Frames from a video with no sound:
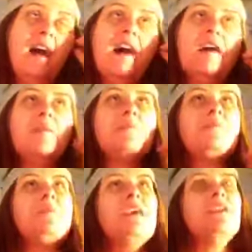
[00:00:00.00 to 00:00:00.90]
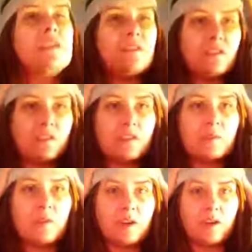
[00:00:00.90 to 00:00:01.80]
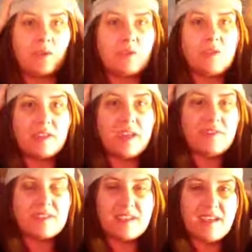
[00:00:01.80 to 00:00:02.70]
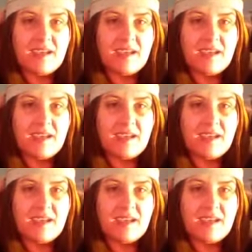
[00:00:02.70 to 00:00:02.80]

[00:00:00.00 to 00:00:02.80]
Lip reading: it'll give you a little more root lift,